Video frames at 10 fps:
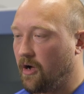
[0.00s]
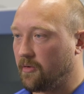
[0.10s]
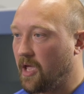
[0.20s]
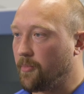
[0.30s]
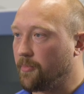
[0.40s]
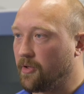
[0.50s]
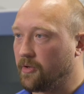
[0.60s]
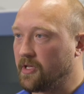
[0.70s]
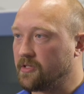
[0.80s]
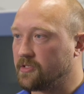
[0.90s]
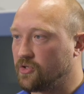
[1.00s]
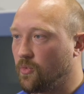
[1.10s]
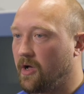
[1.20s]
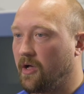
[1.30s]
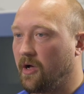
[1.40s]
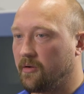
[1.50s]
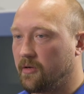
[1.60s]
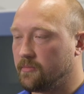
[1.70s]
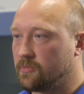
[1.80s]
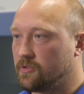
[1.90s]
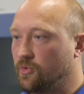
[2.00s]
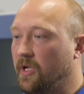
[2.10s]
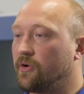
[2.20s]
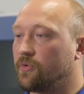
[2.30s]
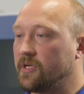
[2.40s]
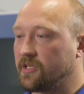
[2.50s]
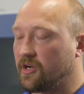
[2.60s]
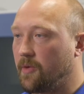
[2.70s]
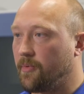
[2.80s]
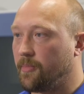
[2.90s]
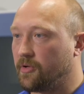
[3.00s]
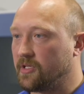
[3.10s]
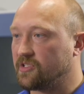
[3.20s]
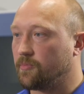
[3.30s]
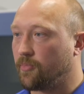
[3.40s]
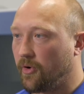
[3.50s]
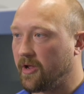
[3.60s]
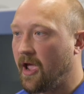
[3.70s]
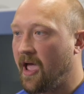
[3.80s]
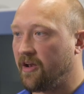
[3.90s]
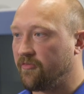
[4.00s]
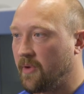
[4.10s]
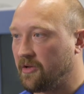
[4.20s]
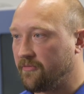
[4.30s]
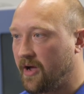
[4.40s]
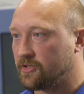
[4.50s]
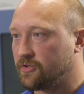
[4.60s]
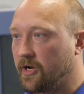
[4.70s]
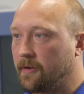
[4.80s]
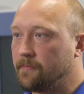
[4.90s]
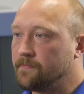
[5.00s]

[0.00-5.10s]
capabilities to increase our capability of supporting additive manufacturing.